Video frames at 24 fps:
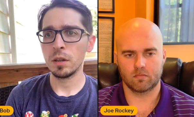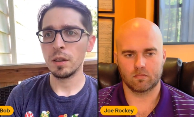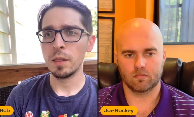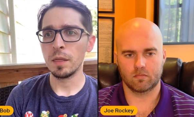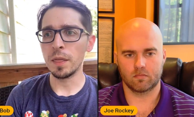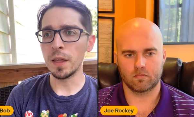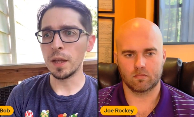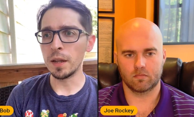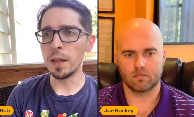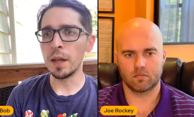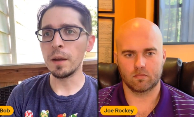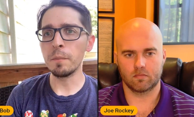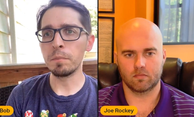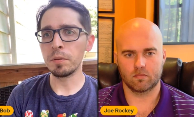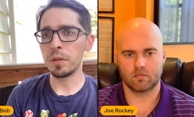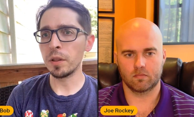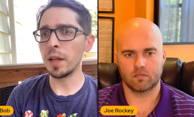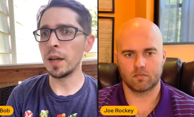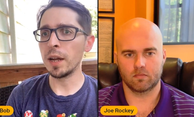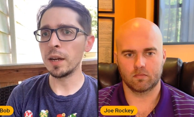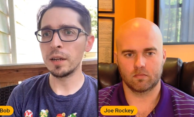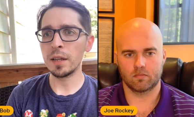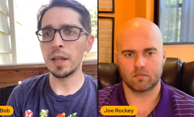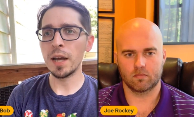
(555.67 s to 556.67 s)
Speaker 1: than they
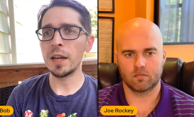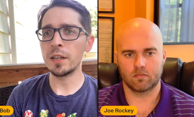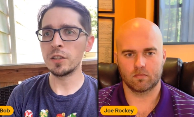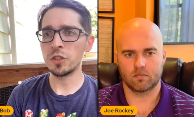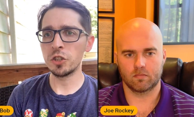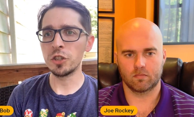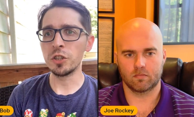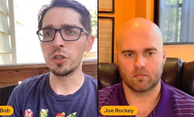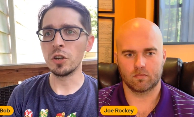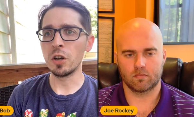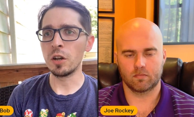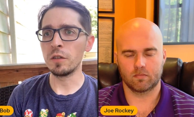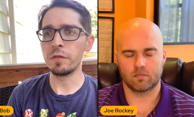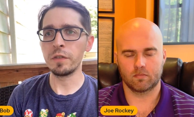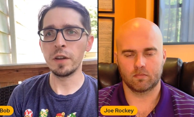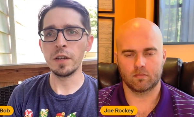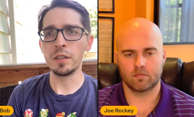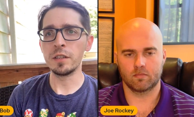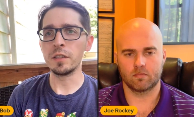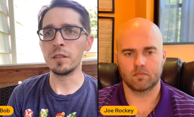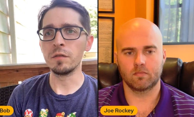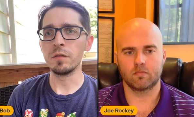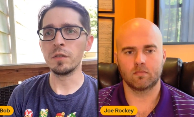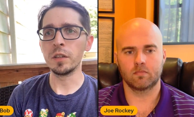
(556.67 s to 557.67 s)
played last year
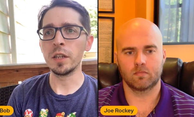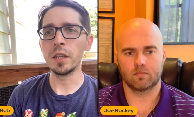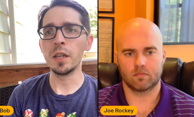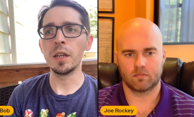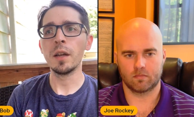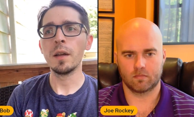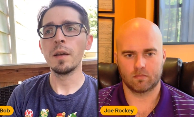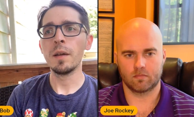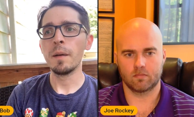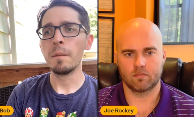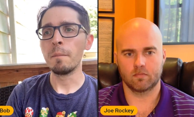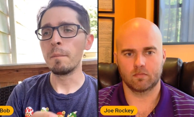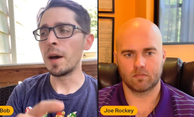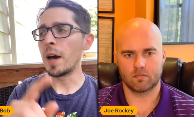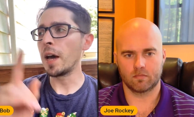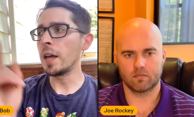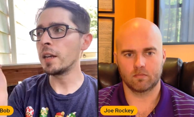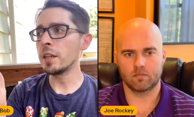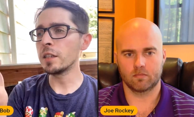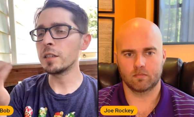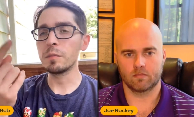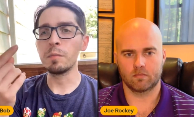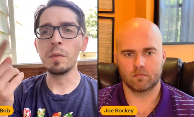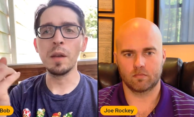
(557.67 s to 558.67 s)
offensively,
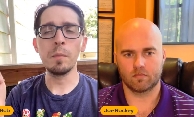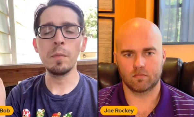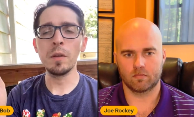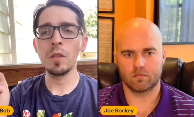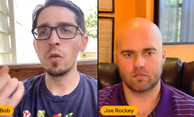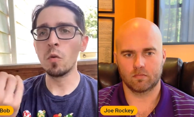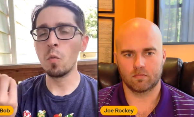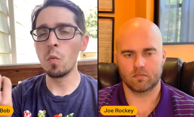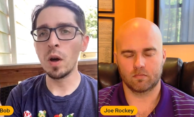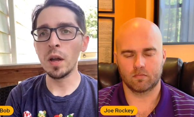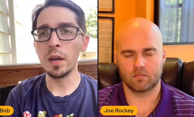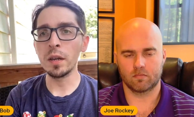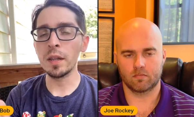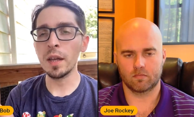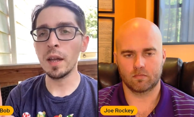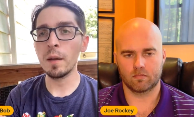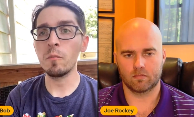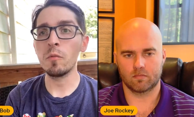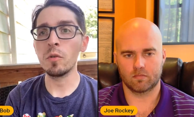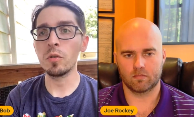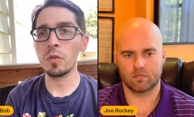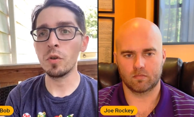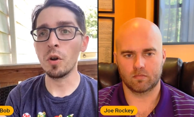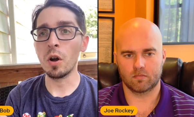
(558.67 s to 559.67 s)
minus maybe the one
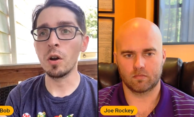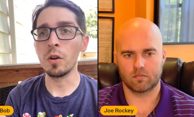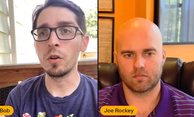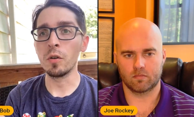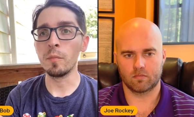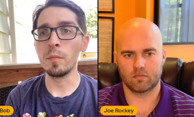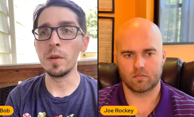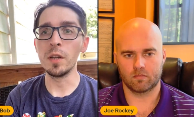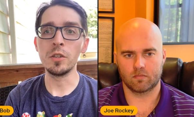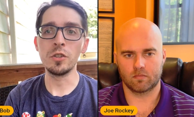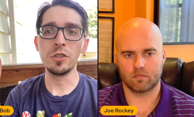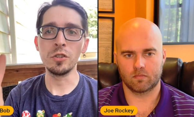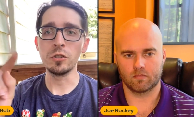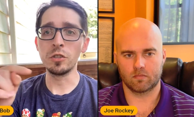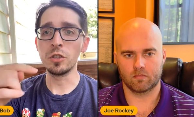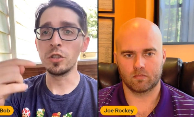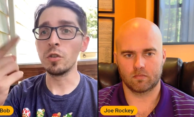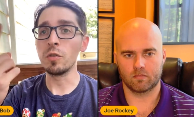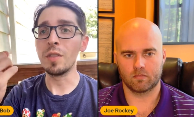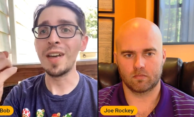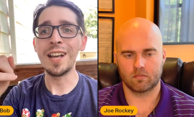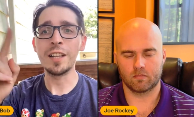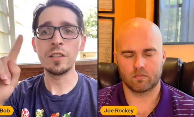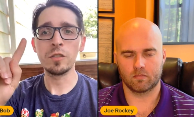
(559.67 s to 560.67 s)
game with Gardner Minshew.
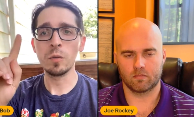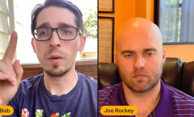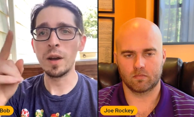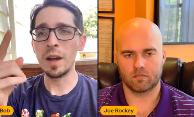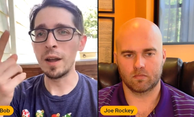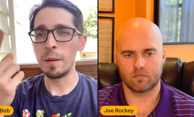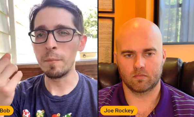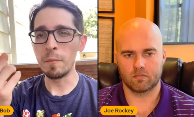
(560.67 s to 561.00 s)
So that's why